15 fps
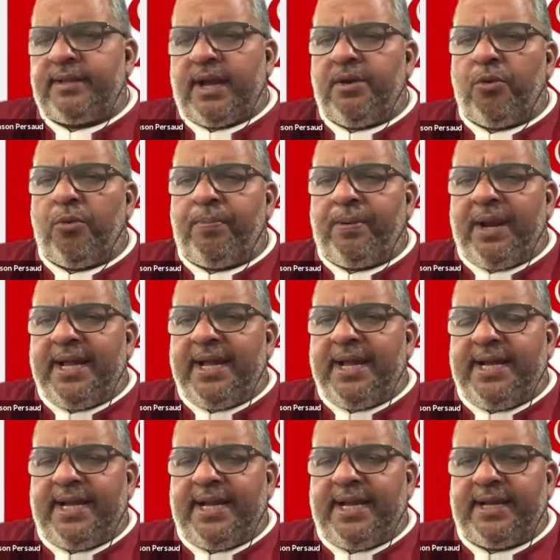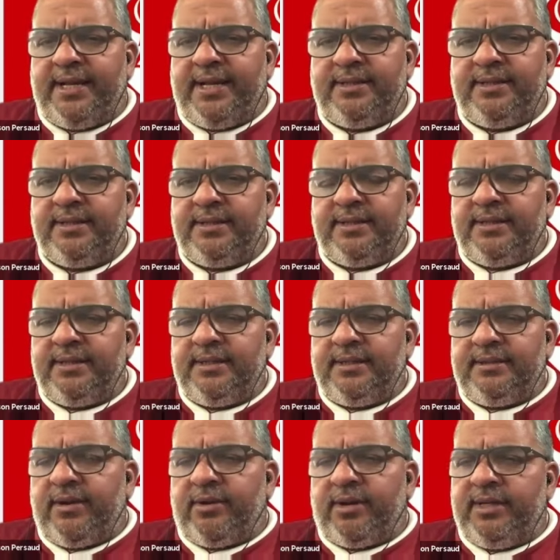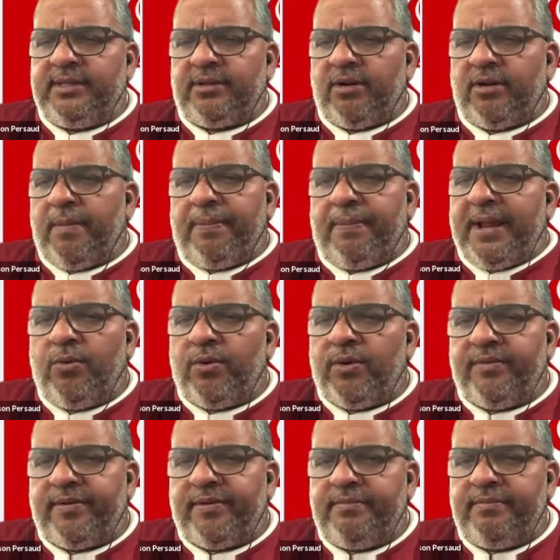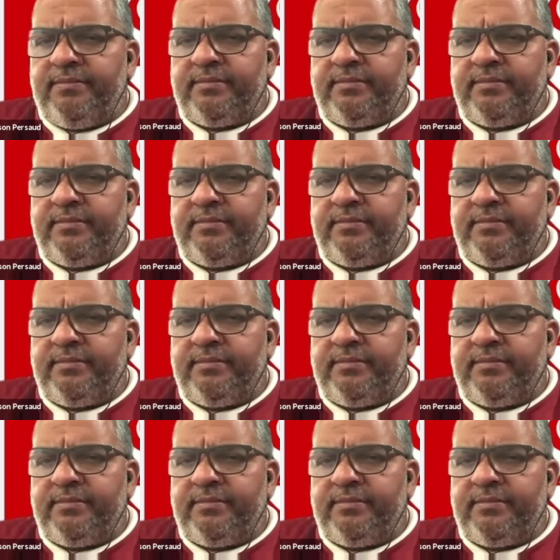can't all play, can they? He's not going to play all of them.